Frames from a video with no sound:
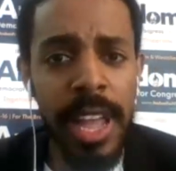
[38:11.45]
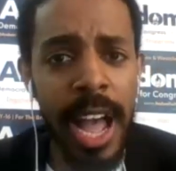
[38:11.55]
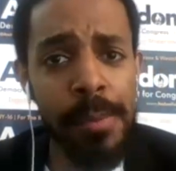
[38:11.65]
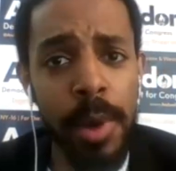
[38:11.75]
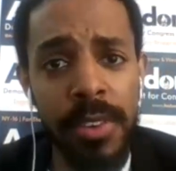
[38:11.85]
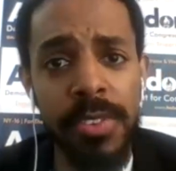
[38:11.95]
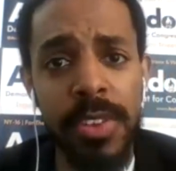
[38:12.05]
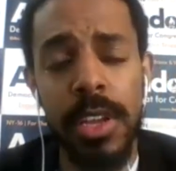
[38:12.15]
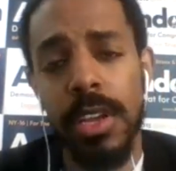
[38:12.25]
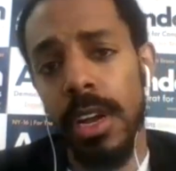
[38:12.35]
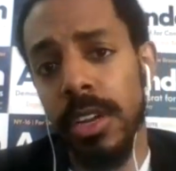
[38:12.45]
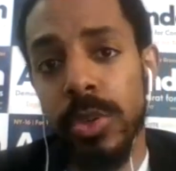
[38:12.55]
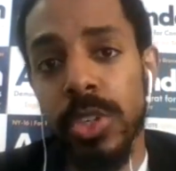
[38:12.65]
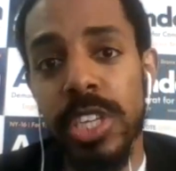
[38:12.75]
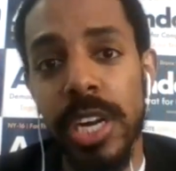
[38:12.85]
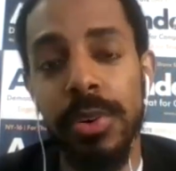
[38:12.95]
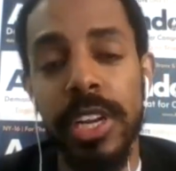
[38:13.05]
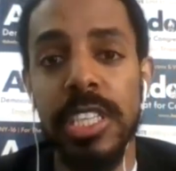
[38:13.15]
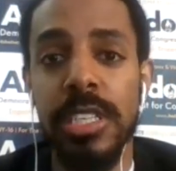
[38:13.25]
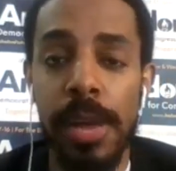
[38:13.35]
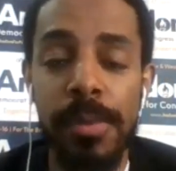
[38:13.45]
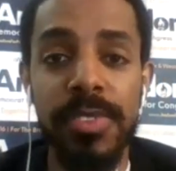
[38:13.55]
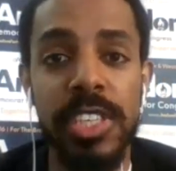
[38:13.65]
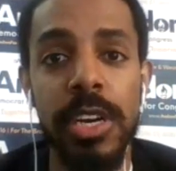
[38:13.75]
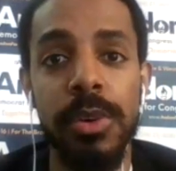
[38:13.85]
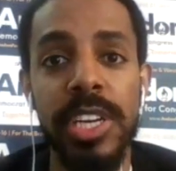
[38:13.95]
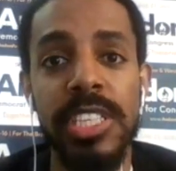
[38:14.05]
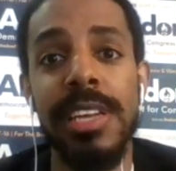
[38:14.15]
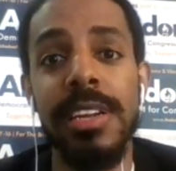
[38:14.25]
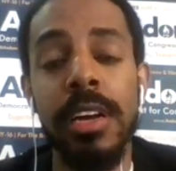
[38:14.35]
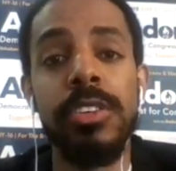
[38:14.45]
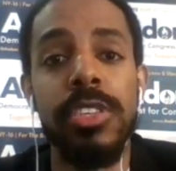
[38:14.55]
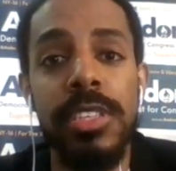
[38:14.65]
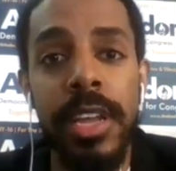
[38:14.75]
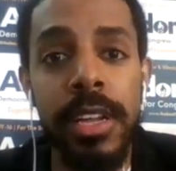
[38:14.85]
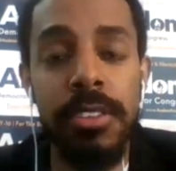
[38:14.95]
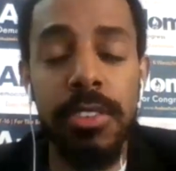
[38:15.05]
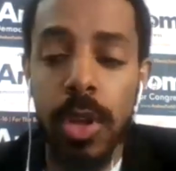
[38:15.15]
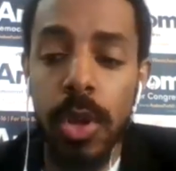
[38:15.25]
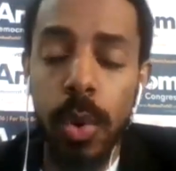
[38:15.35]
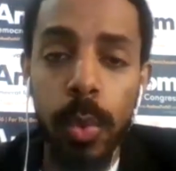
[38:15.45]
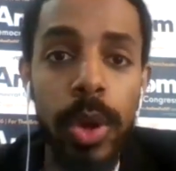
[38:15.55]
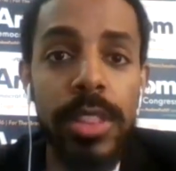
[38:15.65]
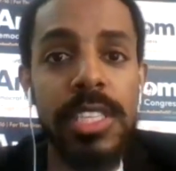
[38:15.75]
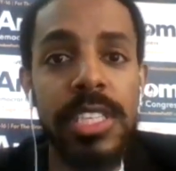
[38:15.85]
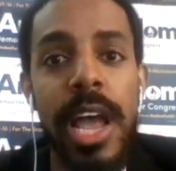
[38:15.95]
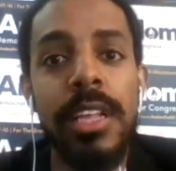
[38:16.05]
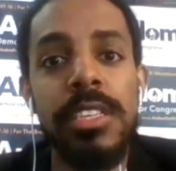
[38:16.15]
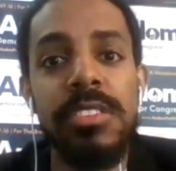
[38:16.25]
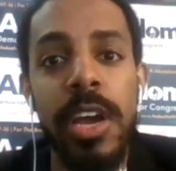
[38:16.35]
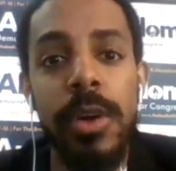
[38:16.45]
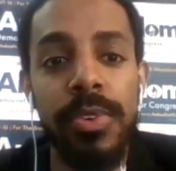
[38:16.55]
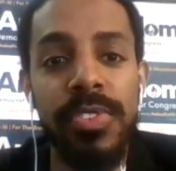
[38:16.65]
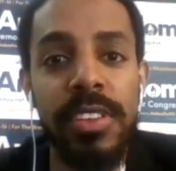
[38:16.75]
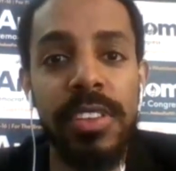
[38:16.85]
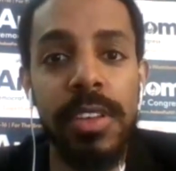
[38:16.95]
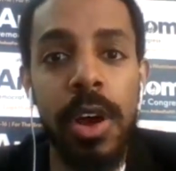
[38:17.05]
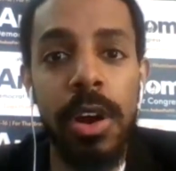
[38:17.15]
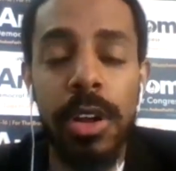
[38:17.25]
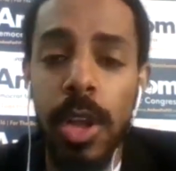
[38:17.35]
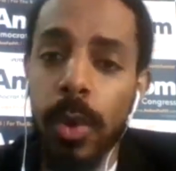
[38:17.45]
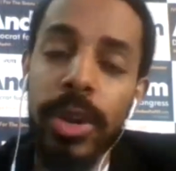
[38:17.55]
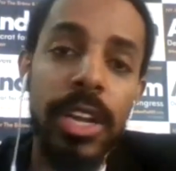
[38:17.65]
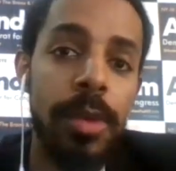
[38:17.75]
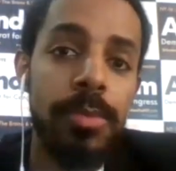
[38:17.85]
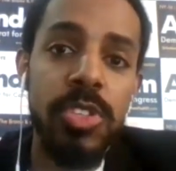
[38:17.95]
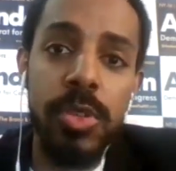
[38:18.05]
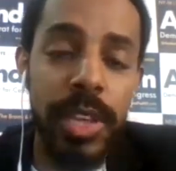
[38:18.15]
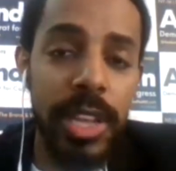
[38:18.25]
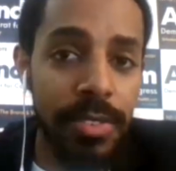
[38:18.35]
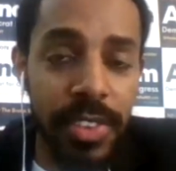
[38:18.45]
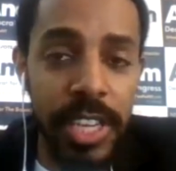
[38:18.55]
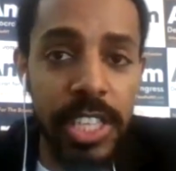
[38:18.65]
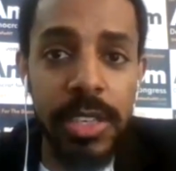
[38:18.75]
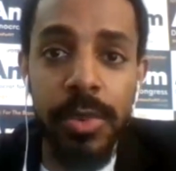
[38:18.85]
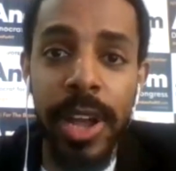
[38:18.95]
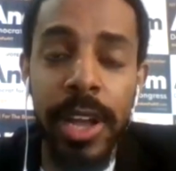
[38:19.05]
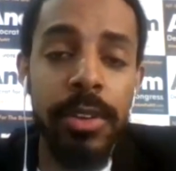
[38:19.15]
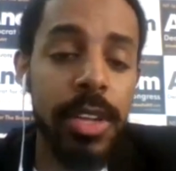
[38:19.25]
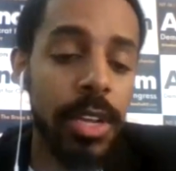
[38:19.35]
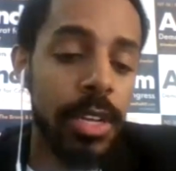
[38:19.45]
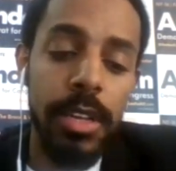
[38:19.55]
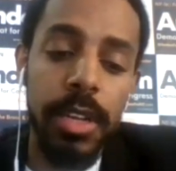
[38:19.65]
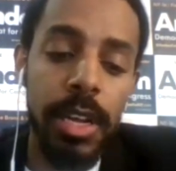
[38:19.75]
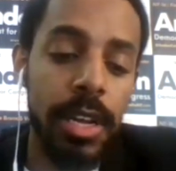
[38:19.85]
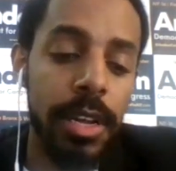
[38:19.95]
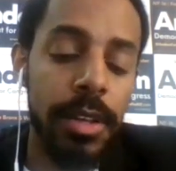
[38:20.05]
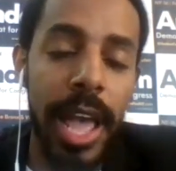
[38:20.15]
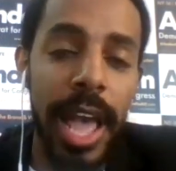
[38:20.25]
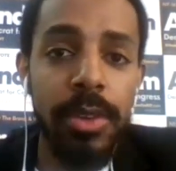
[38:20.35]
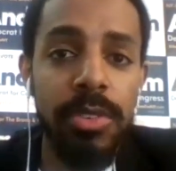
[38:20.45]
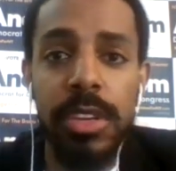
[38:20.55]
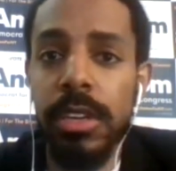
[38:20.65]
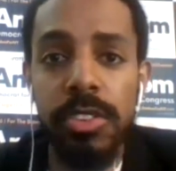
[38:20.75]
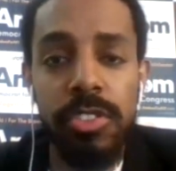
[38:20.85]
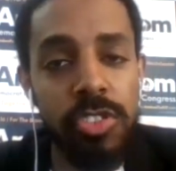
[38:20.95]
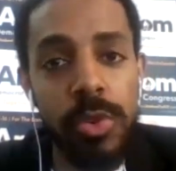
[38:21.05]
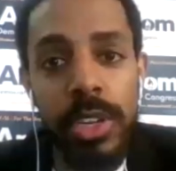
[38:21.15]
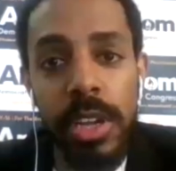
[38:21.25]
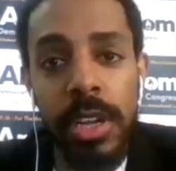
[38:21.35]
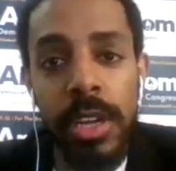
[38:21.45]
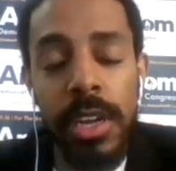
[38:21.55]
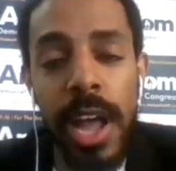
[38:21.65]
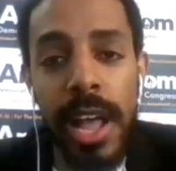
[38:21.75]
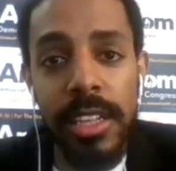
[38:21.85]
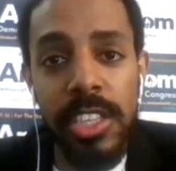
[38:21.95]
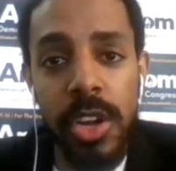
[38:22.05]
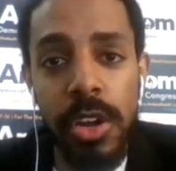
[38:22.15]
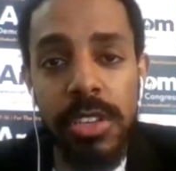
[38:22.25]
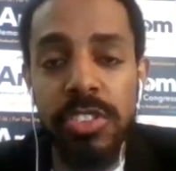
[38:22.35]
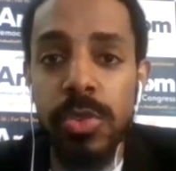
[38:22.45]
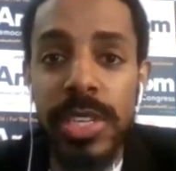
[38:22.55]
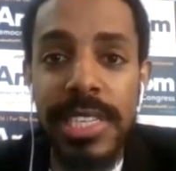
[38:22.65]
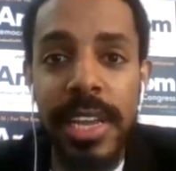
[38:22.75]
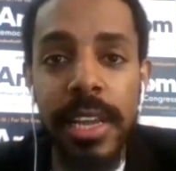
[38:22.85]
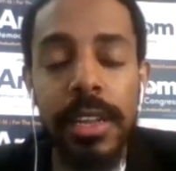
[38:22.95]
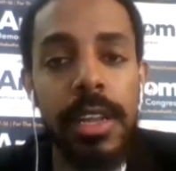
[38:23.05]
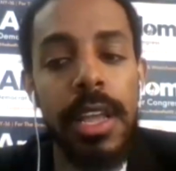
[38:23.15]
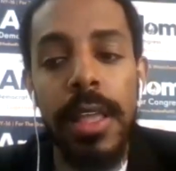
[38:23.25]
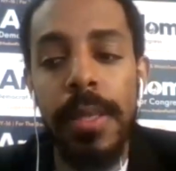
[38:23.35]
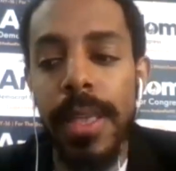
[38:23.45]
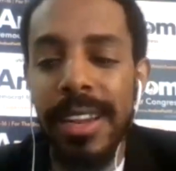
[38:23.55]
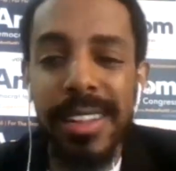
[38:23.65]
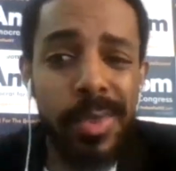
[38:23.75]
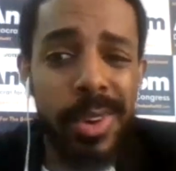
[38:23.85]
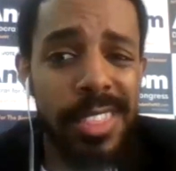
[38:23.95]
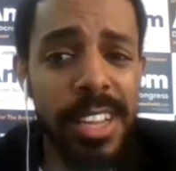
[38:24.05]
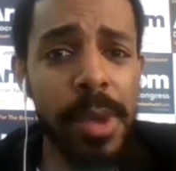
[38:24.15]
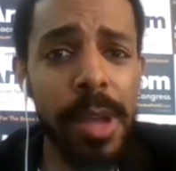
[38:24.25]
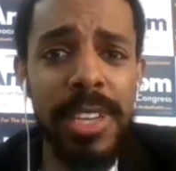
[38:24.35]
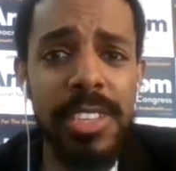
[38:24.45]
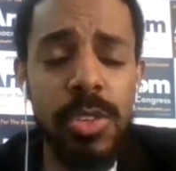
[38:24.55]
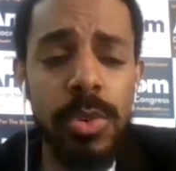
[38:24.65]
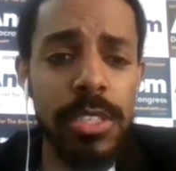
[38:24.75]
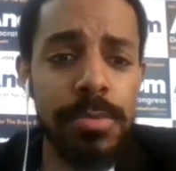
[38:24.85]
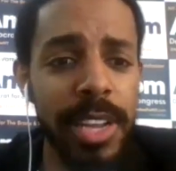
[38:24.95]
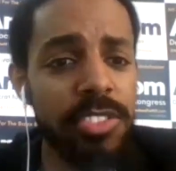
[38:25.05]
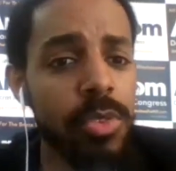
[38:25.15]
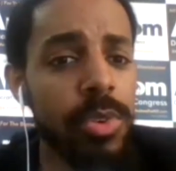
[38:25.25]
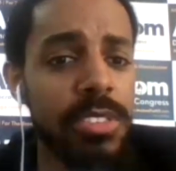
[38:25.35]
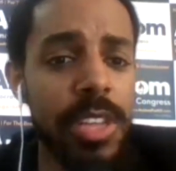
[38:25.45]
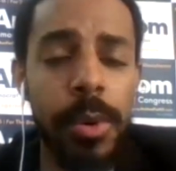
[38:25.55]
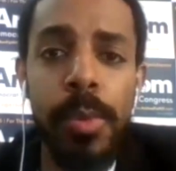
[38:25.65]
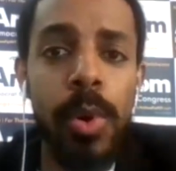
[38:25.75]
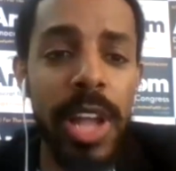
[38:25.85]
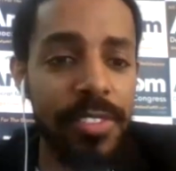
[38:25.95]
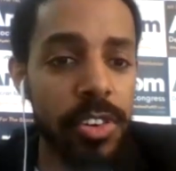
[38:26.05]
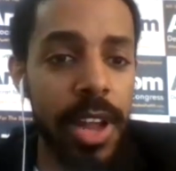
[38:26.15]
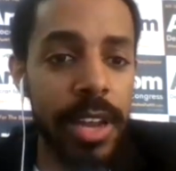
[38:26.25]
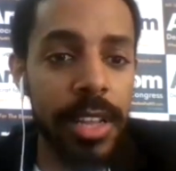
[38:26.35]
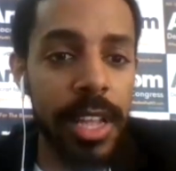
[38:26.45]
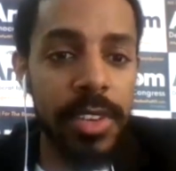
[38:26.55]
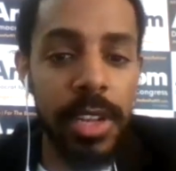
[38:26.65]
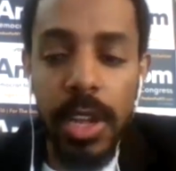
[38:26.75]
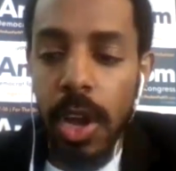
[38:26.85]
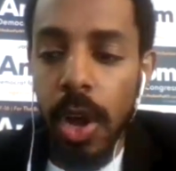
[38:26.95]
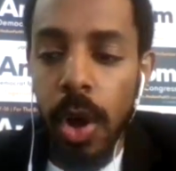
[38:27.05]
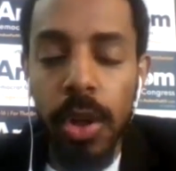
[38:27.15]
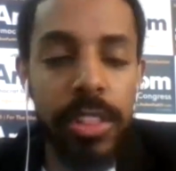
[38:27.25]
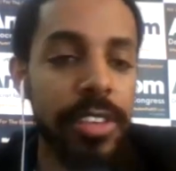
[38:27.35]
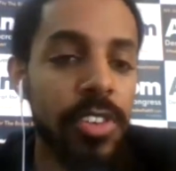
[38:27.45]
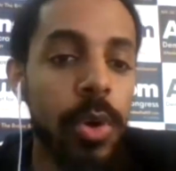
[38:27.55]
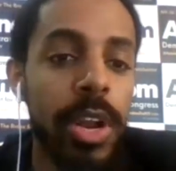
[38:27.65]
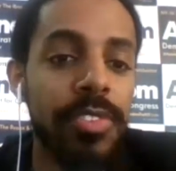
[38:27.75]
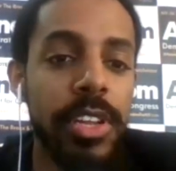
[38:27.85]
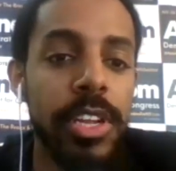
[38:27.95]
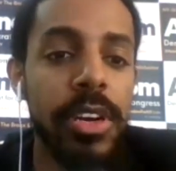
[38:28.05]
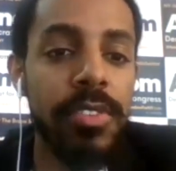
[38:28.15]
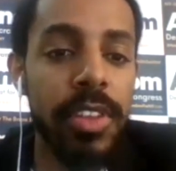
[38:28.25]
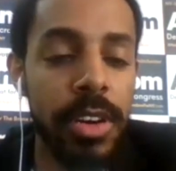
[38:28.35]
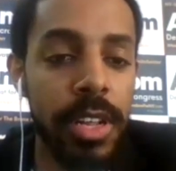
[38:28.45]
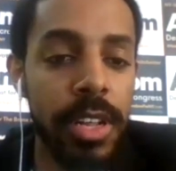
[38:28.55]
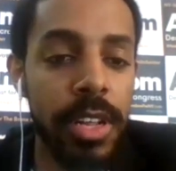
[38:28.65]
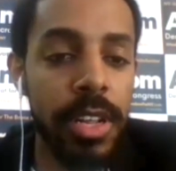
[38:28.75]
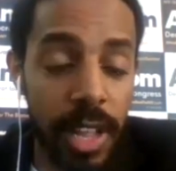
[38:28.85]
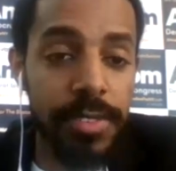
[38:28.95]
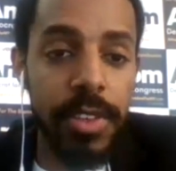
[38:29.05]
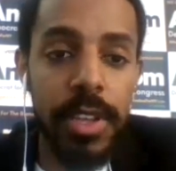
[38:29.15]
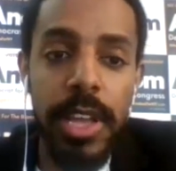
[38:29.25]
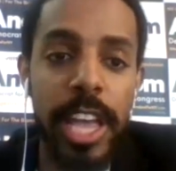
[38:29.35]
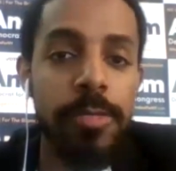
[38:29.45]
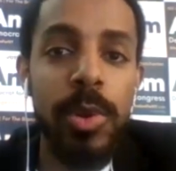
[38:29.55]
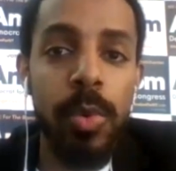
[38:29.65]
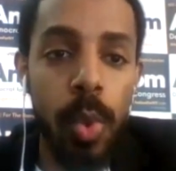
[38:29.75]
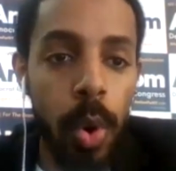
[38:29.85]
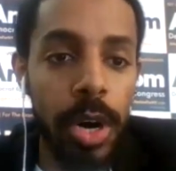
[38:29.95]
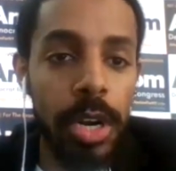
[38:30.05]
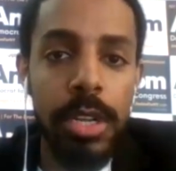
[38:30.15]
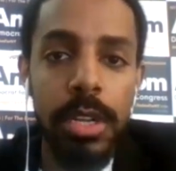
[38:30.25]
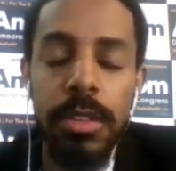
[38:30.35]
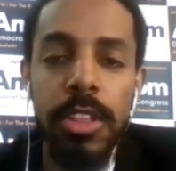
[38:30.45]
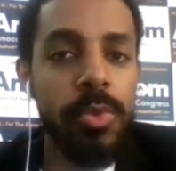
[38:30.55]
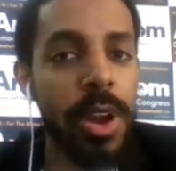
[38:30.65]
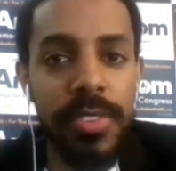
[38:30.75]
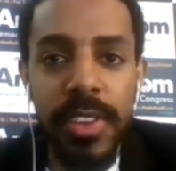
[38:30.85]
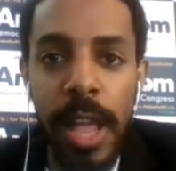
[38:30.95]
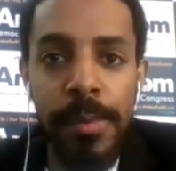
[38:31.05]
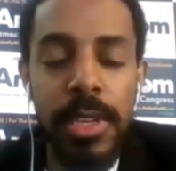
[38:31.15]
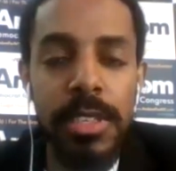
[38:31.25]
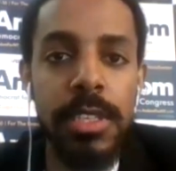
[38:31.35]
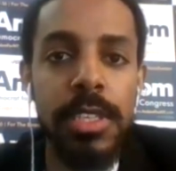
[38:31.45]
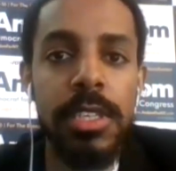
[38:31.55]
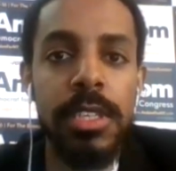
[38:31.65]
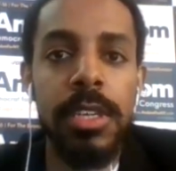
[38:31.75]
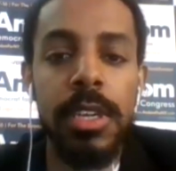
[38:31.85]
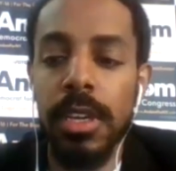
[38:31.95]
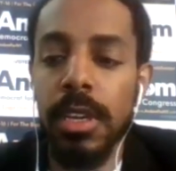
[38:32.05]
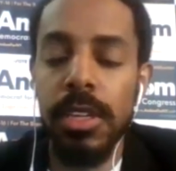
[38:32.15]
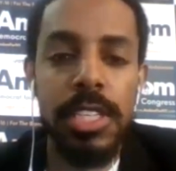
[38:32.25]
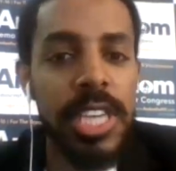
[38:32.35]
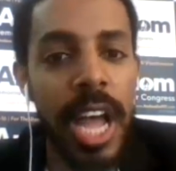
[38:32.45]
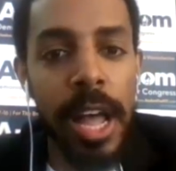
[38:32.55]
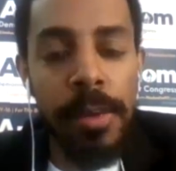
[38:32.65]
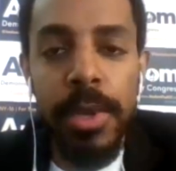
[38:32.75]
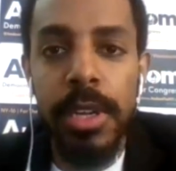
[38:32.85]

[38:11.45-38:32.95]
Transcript: I'm of a new generation. I'm of a generation that understands what the challenges that we're facing are when it comes to inflation around housing, student college costs, student debt. And when I think about my students, they were born after 9/11. All they've known every year of their life has been war, the threat of climate extinction, the